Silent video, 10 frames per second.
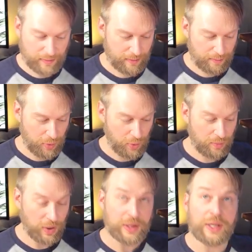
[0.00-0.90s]
Boom,
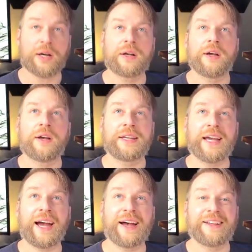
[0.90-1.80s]
right there.
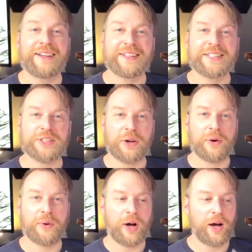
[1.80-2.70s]
Yeah.
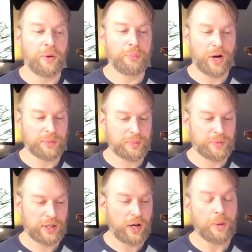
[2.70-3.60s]
So I'll
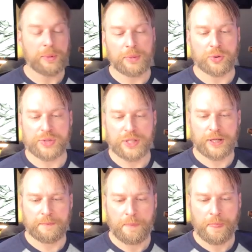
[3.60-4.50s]
be
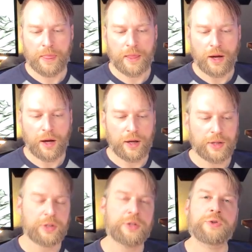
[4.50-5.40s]
posting
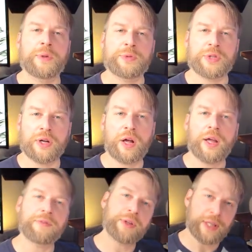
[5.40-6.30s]
in the description. I'll
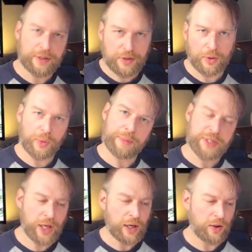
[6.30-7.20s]
have a link to their
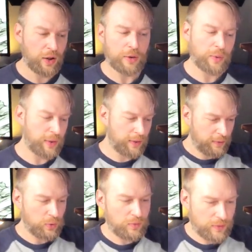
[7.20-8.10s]
website along with a
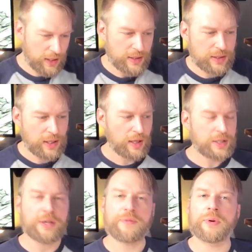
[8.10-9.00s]
few of these
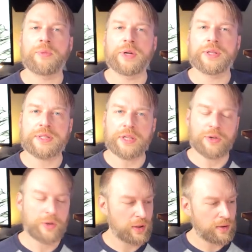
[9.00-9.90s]
different ones that you
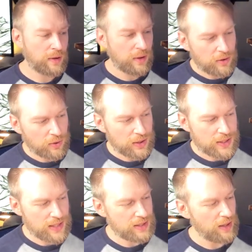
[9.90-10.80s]
can
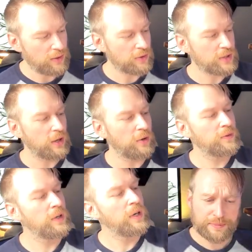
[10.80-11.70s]
test out
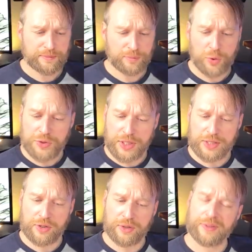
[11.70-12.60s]
yourself. Most of
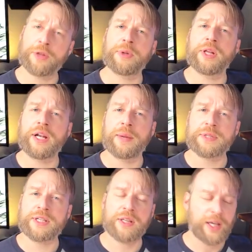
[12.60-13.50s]
these are available on
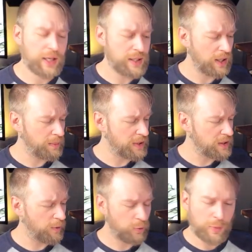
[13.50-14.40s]
Amazon, like I said, but
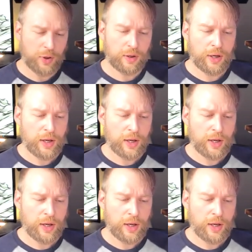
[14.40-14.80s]
some of them aren't.